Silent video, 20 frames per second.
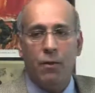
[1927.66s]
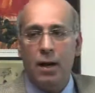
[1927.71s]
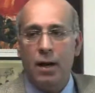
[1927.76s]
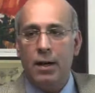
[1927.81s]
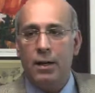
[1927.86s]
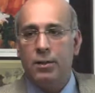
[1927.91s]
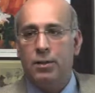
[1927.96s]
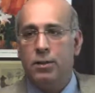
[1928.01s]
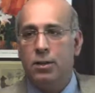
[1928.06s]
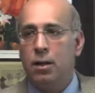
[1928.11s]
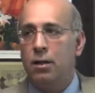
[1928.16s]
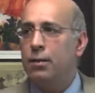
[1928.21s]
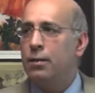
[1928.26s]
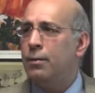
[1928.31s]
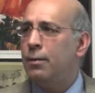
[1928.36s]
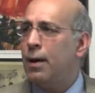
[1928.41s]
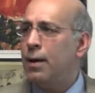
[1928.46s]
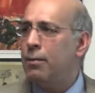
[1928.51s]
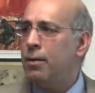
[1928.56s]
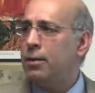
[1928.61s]
wanted to show
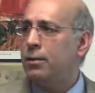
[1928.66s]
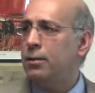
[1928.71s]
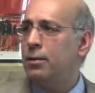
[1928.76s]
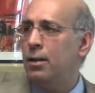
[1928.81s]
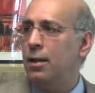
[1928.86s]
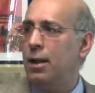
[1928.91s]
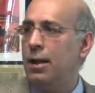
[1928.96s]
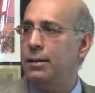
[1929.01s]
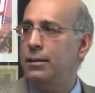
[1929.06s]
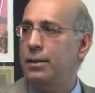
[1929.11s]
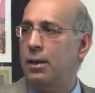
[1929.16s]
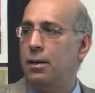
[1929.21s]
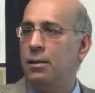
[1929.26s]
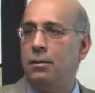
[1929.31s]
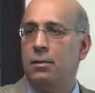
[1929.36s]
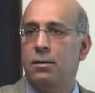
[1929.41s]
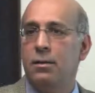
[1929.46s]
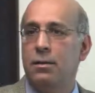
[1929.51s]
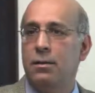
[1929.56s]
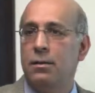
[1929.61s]
you, well, I want to turn the lights out.
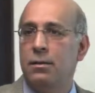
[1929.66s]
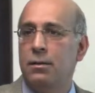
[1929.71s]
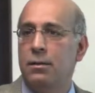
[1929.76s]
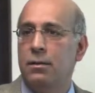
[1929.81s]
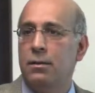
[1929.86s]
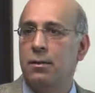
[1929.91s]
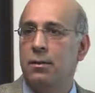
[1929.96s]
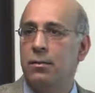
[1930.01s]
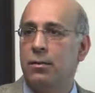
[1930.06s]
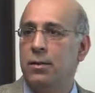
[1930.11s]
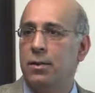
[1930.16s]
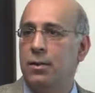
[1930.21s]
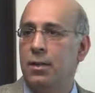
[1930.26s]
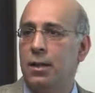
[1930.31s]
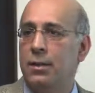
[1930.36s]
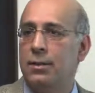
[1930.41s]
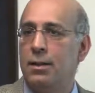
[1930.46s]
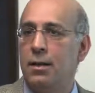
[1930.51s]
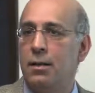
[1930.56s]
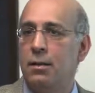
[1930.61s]
You want to turn the
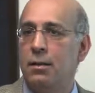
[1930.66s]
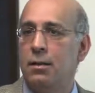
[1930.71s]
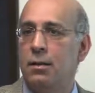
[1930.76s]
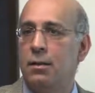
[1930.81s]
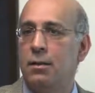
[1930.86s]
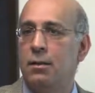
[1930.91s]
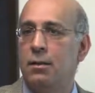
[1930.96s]
lights out?